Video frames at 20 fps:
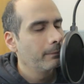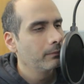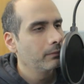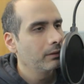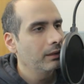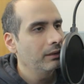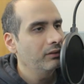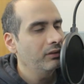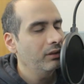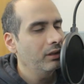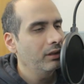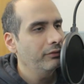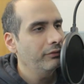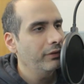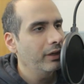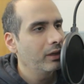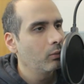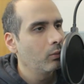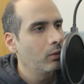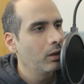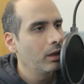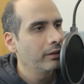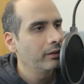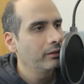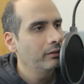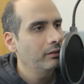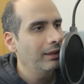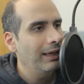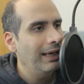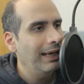Let's say if I
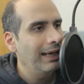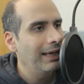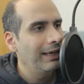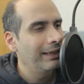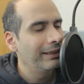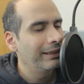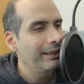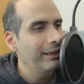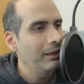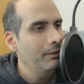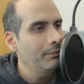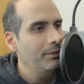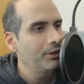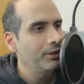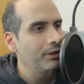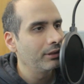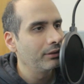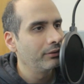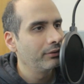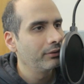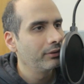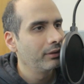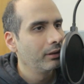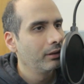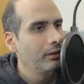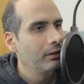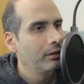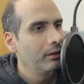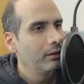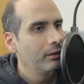wanted to add images
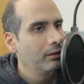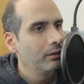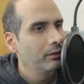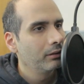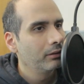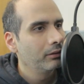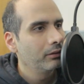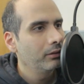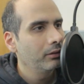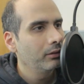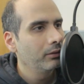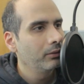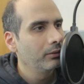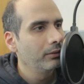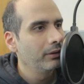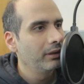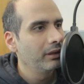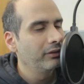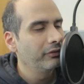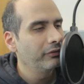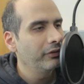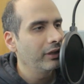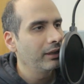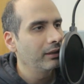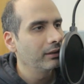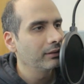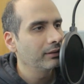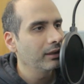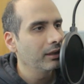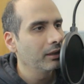to the
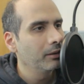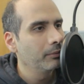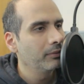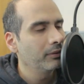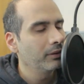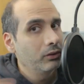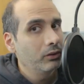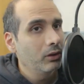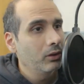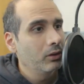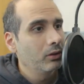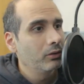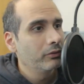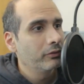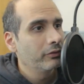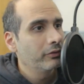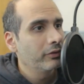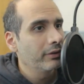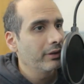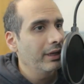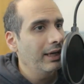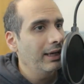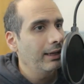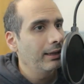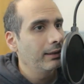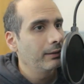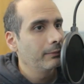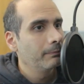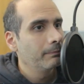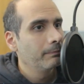file types. So for
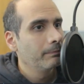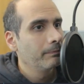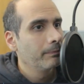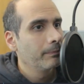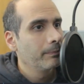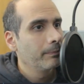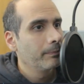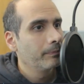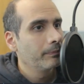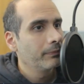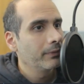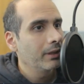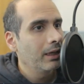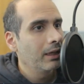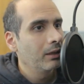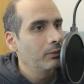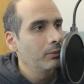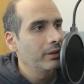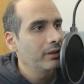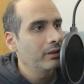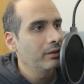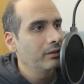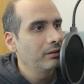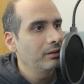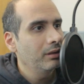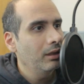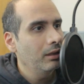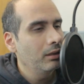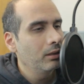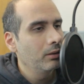that, I would
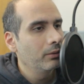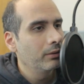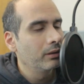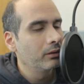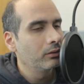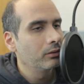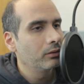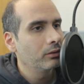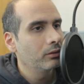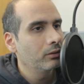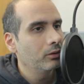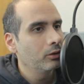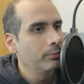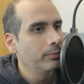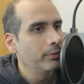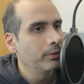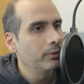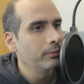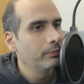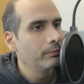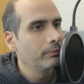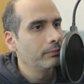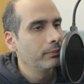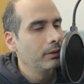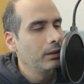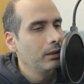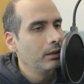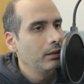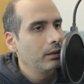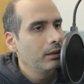continue this tuple.
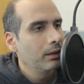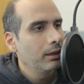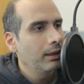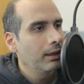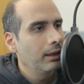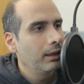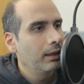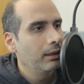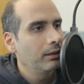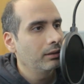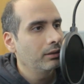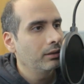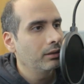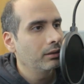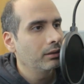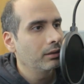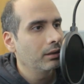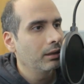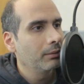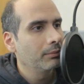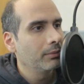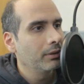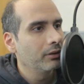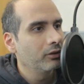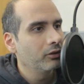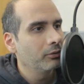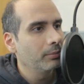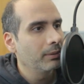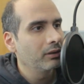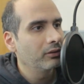And here I'm going to
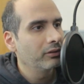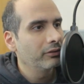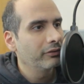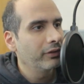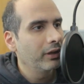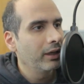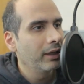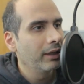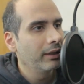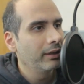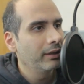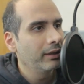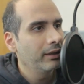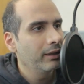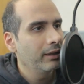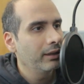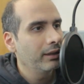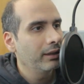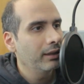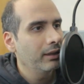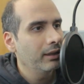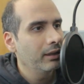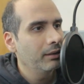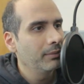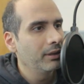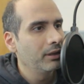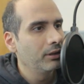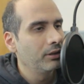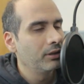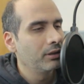specify
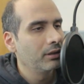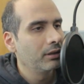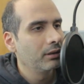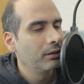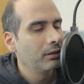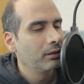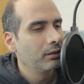image